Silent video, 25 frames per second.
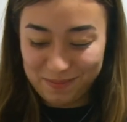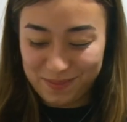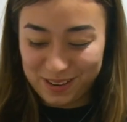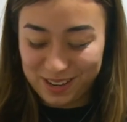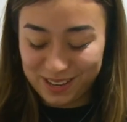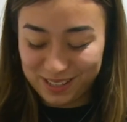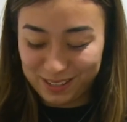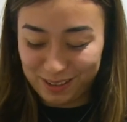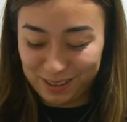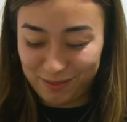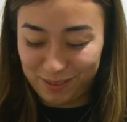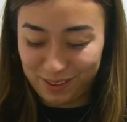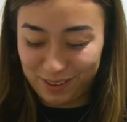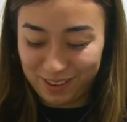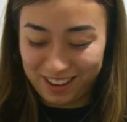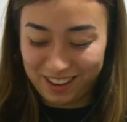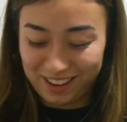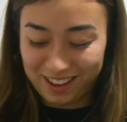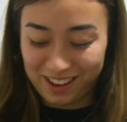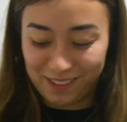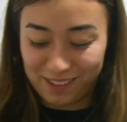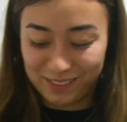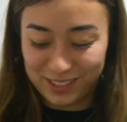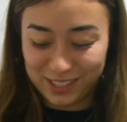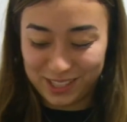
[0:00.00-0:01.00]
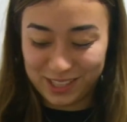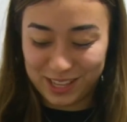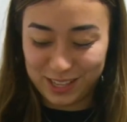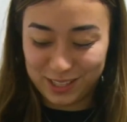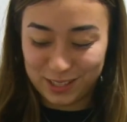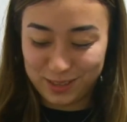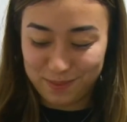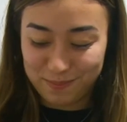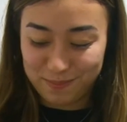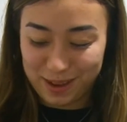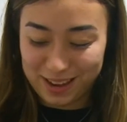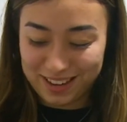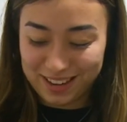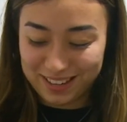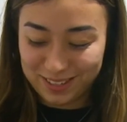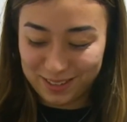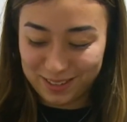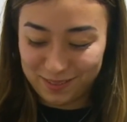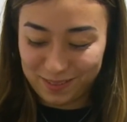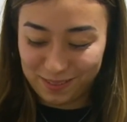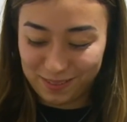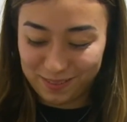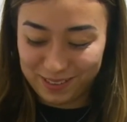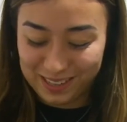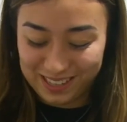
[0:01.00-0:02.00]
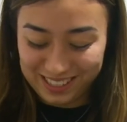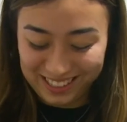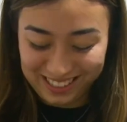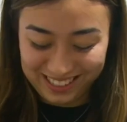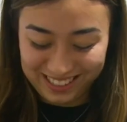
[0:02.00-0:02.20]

because I feel like obviously that's the base of everything.